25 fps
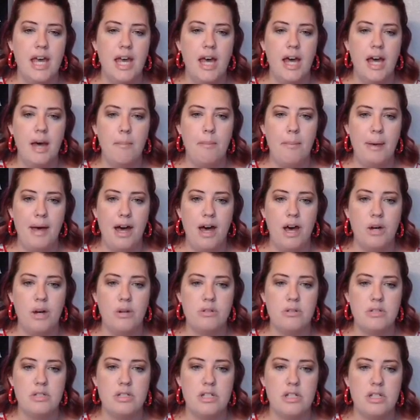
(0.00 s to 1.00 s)

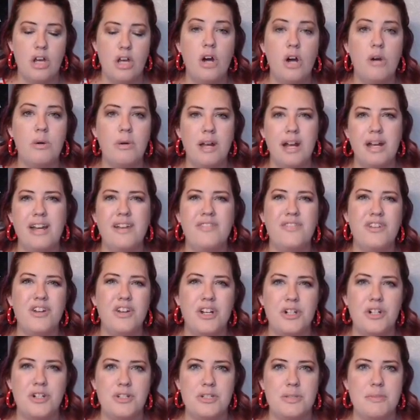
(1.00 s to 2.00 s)
about, oh, and I never
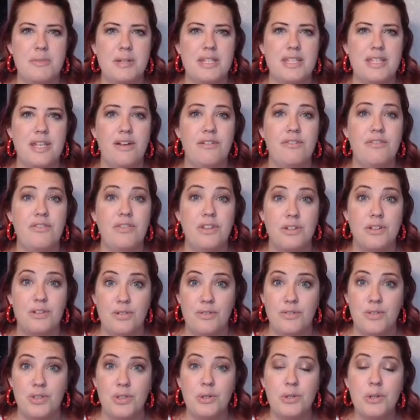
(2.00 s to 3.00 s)
introduced myself for those
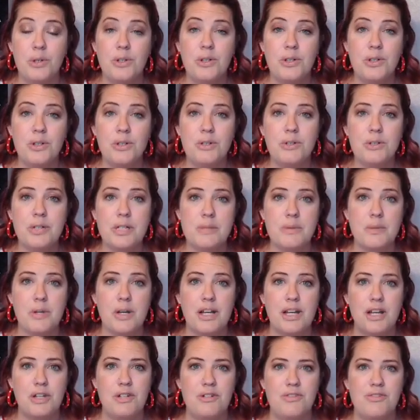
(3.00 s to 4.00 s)
of you who are new, because we're
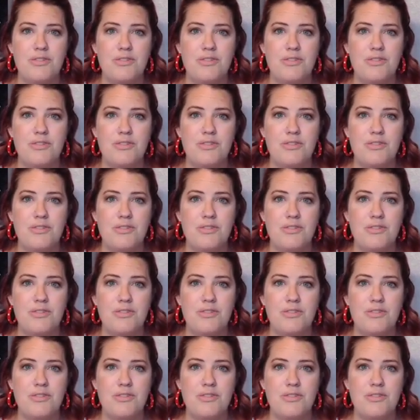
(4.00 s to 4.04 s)
getting new